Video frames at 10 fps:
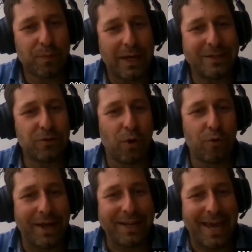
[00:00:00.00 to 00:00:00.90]
Uh, did yeah. you
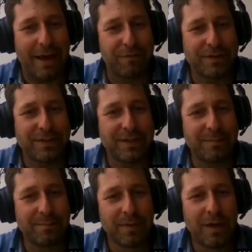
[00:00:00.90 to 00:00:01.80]
already have a
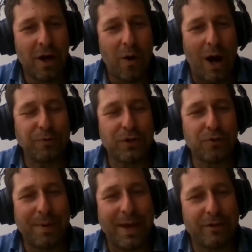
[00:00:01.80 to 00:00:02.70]
team, or how did
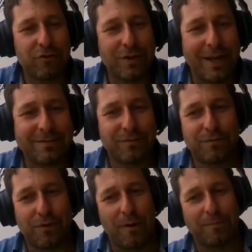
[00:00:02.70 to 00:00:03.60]
you manage that
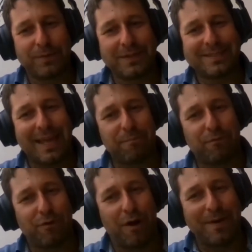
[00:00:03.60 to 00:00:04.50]
from this step
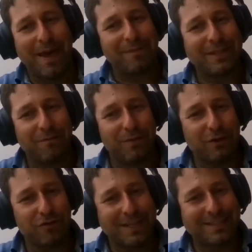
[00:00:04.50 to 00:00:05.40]
from having the
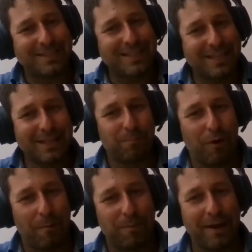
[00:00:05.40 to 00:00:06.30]
vision and seeing the
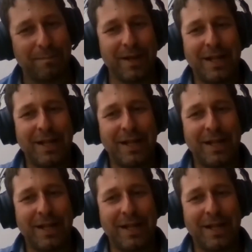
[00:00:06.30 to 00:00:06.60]
problem